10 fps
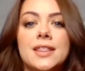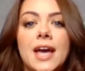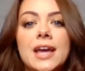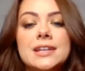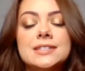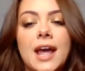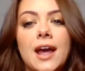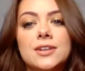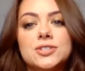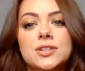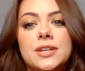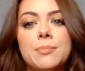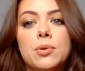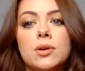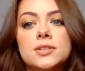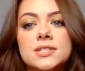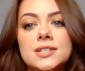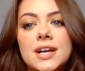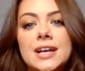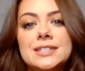And that is actually
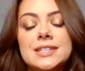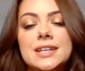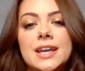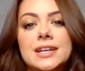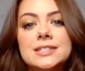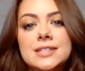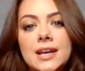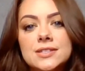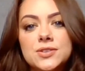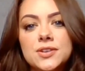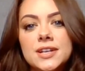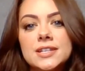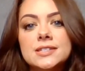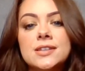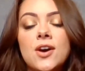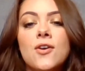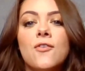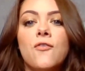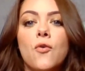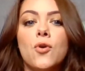personalizing accessories
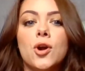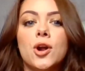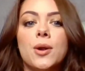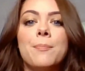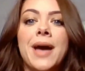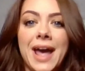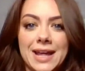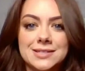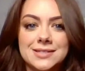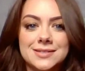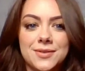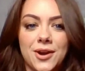for pets.